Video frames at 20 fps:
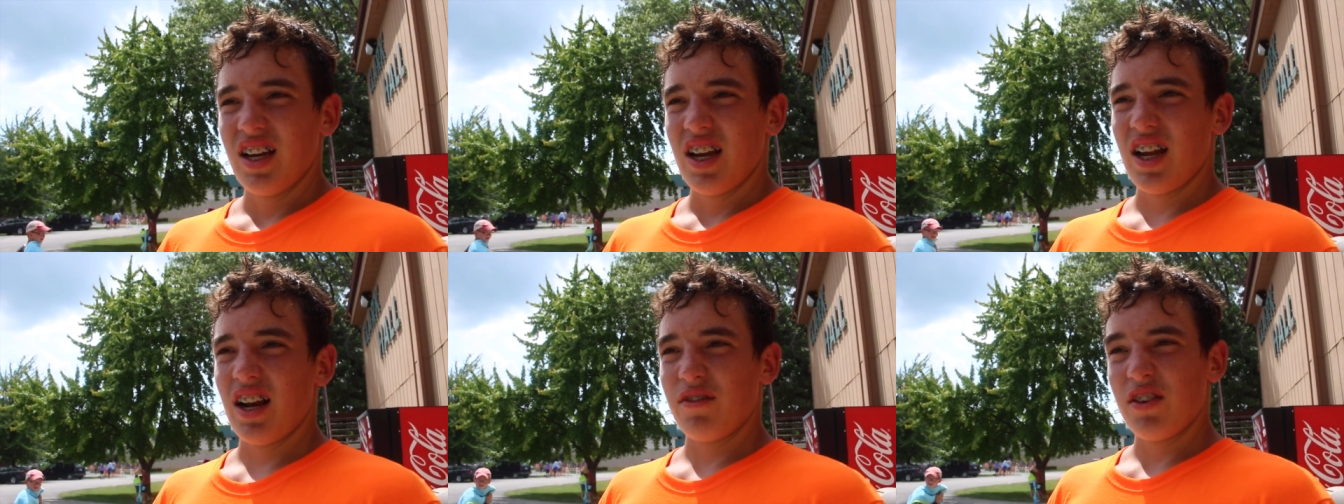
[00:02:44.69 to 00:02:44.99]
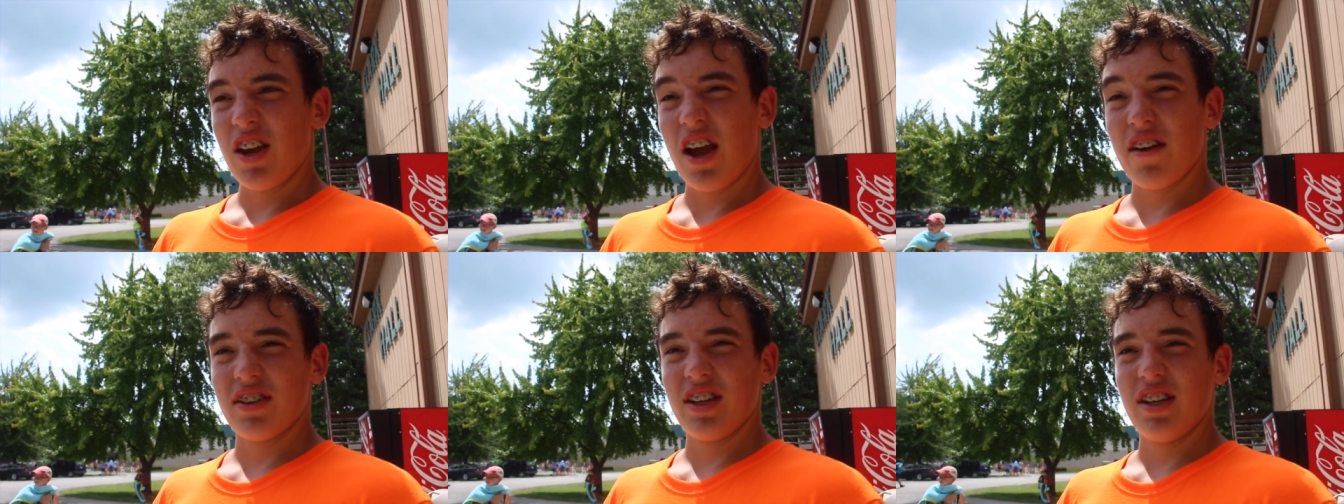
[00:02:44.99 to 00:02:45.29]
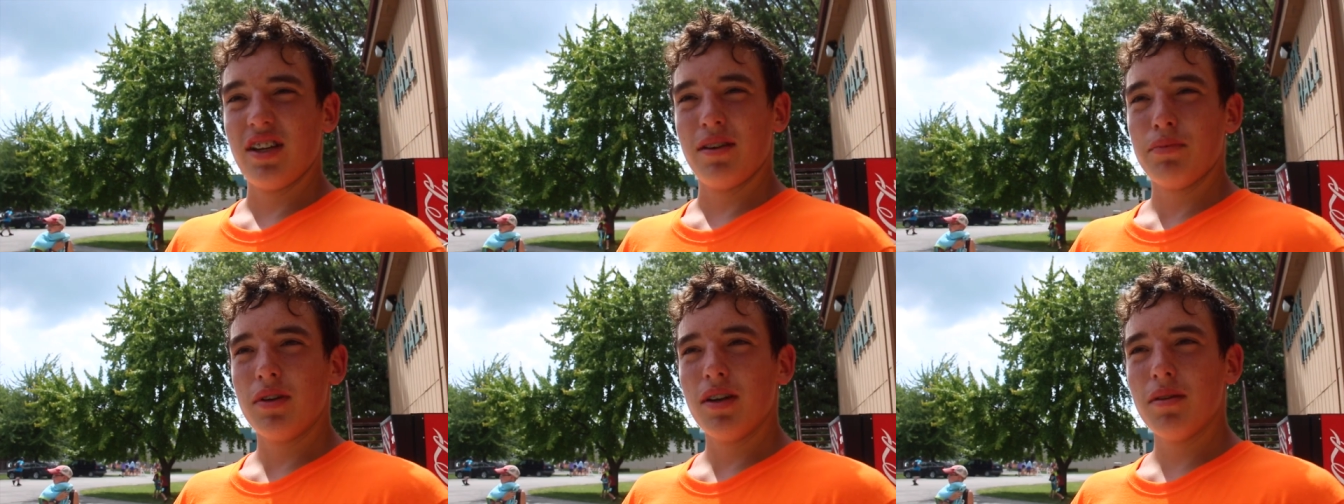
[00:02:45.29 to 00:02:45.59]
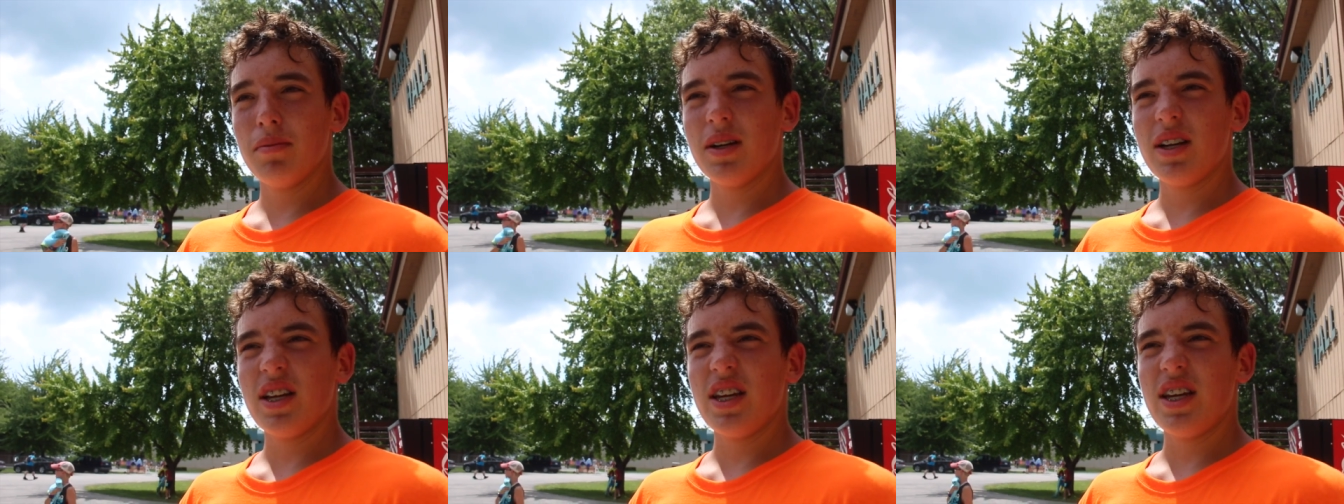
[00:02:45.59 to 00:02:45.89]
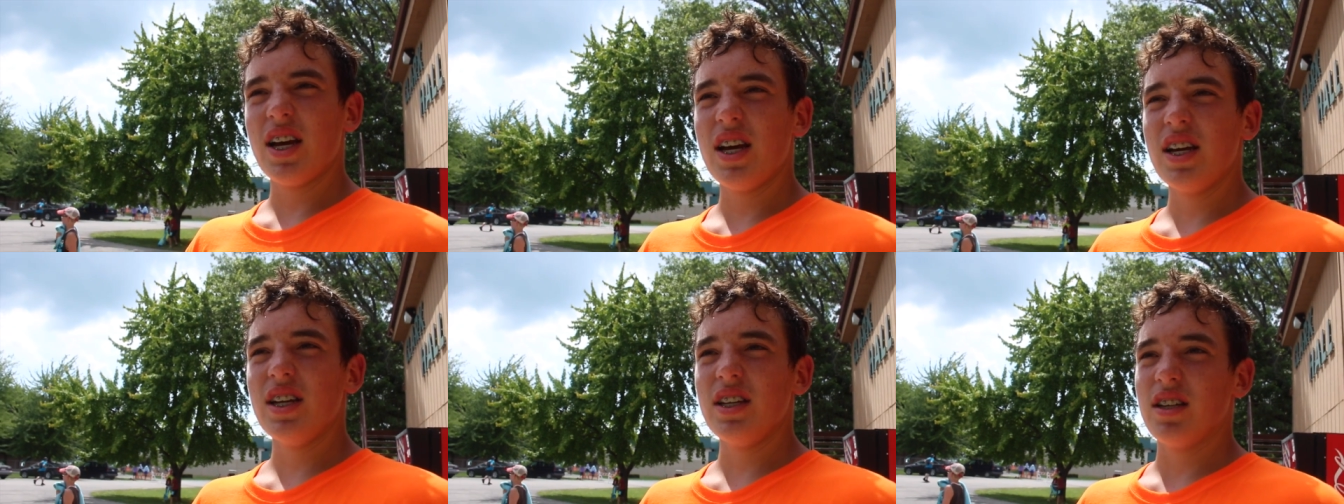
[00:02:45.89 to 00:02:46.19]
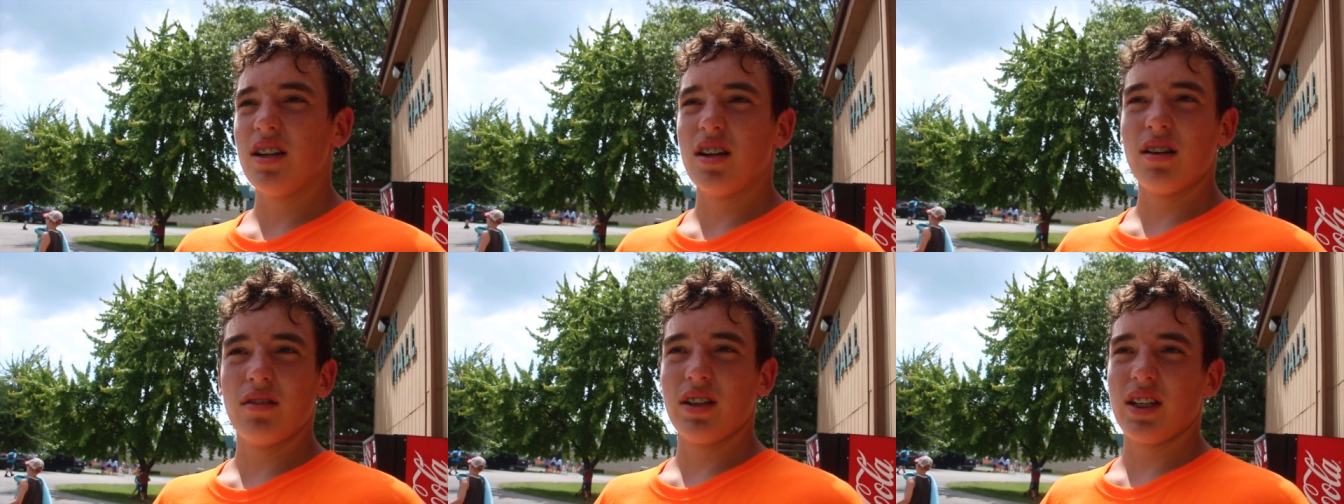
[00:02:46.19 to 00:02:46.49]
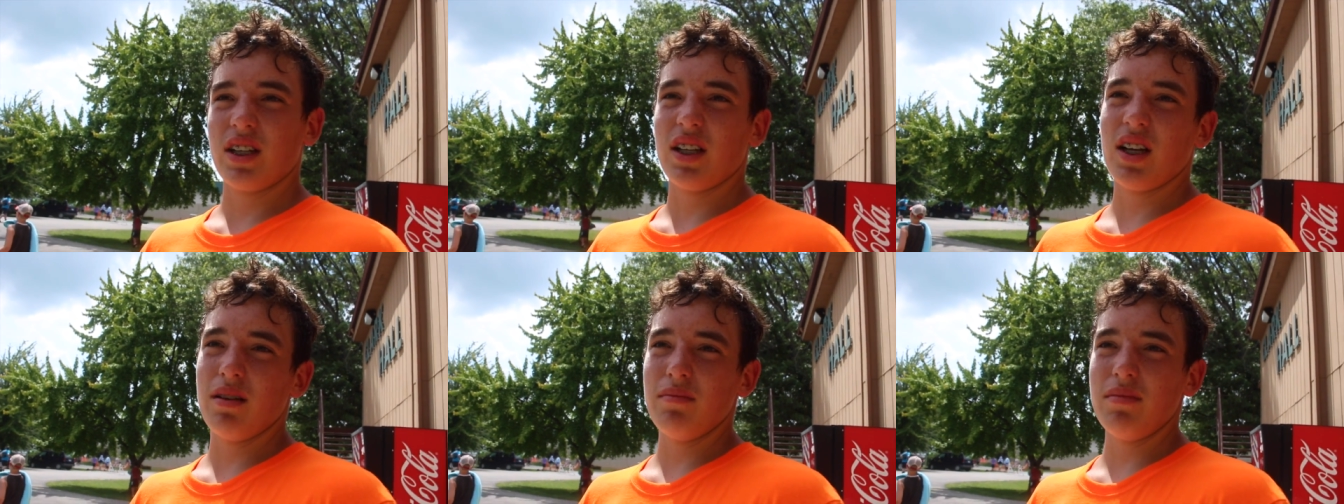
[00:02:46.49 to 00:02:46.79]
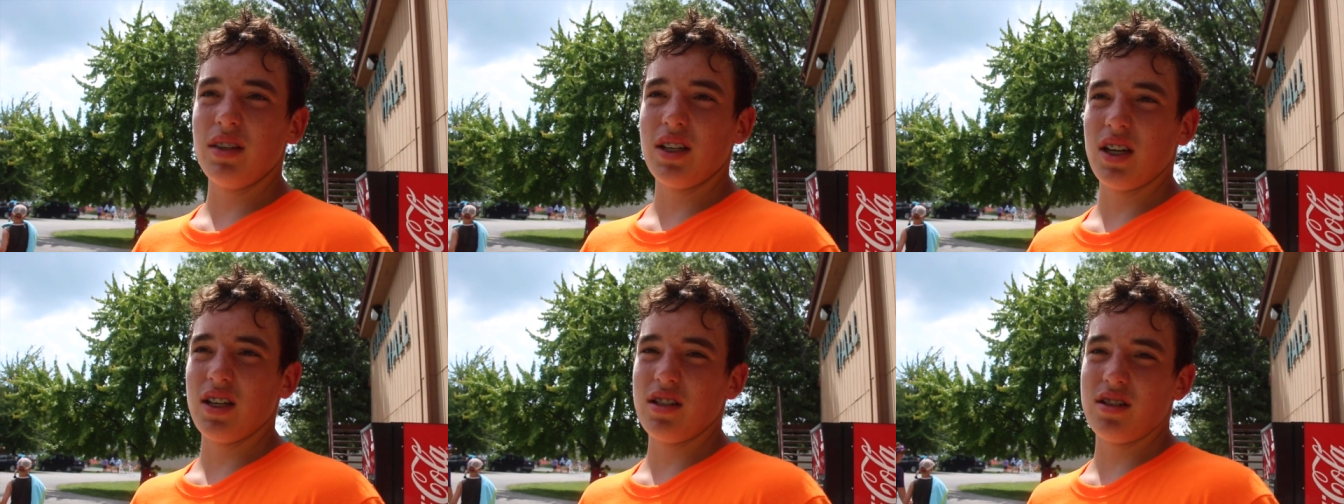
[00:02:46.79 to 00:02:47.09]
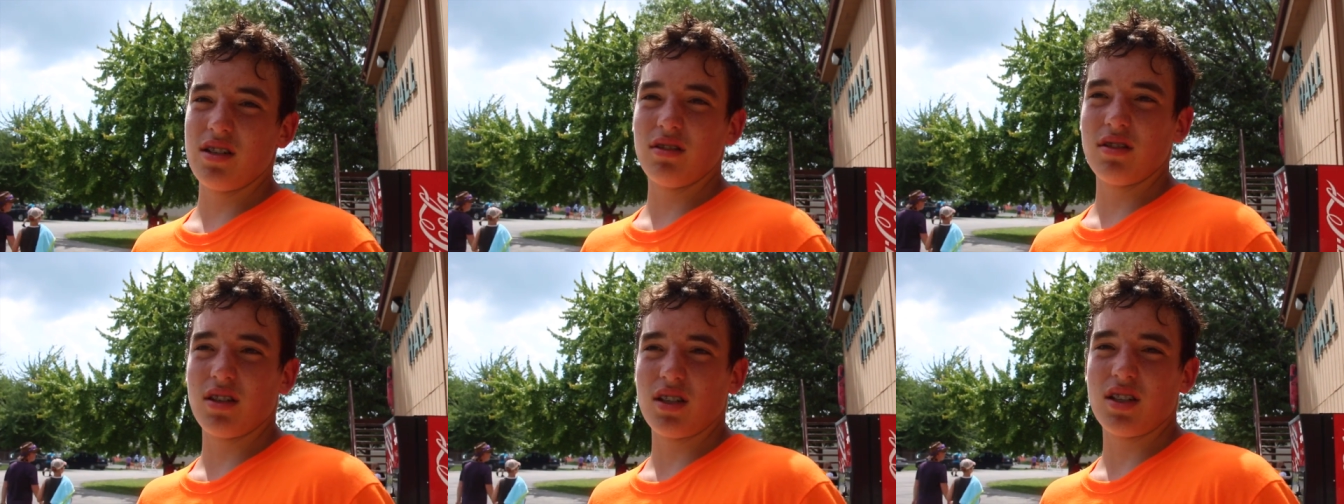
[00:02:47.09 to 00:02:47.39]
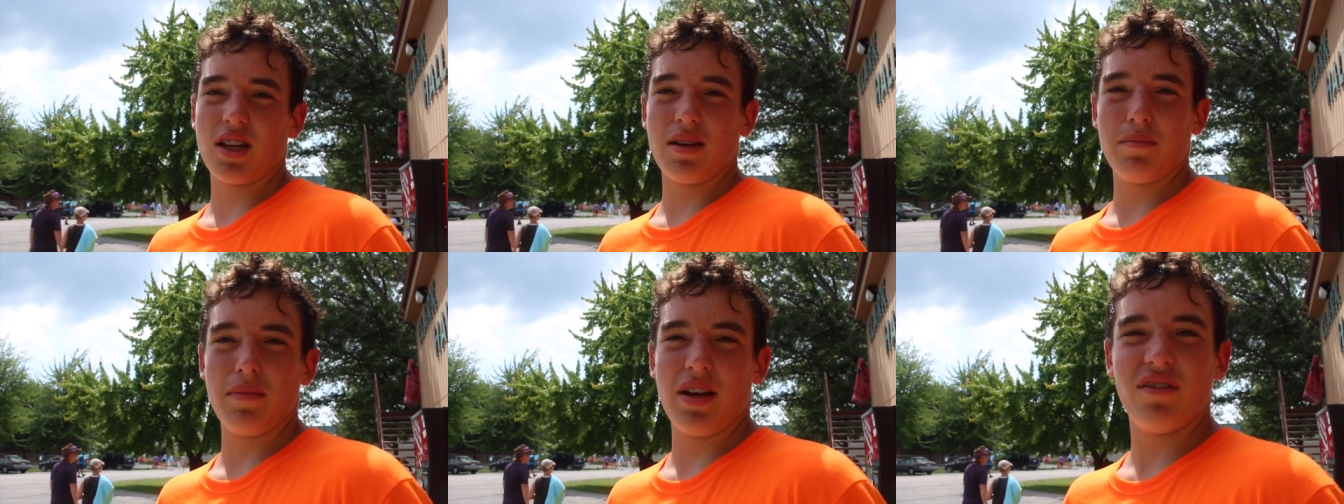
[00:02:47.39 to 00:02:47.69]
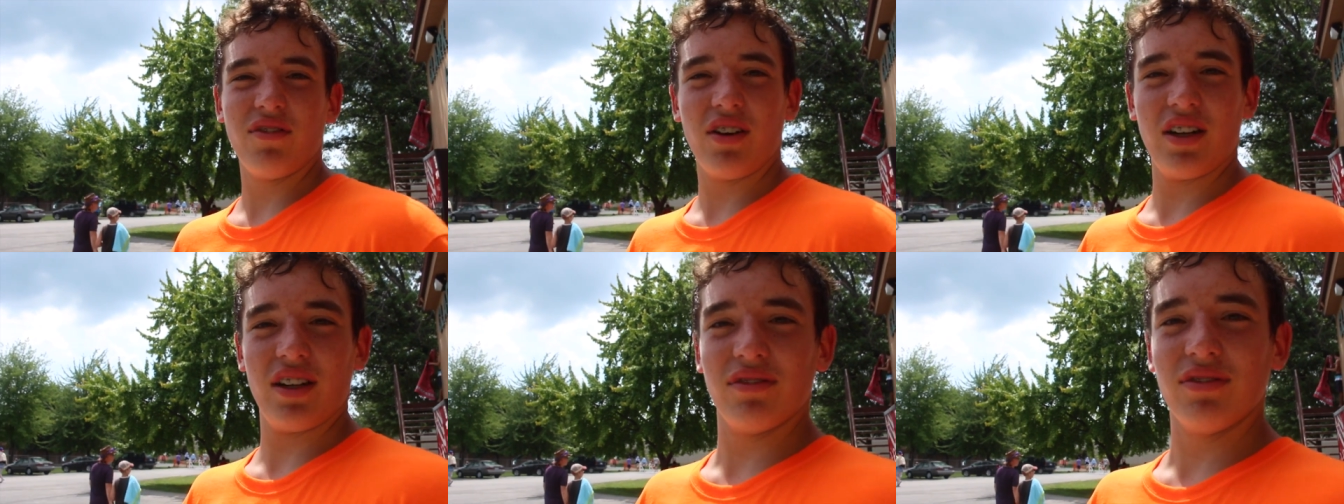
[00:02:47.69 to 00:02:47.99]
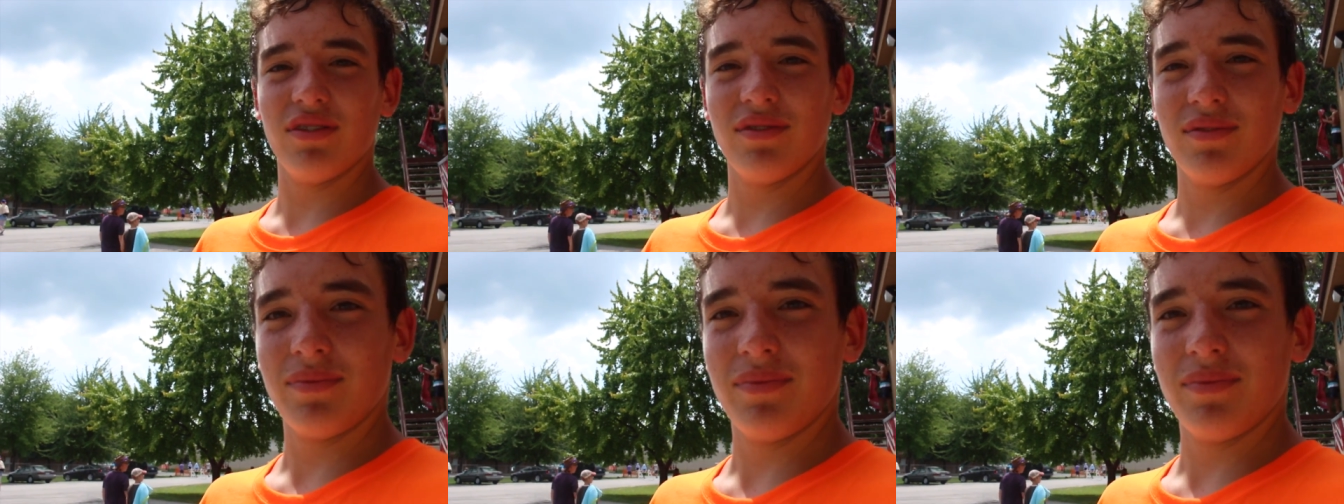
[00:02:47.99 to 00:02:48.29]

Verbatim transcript: And if you haven't hit puberty yet, you don't want to come because you'll just get made fun of.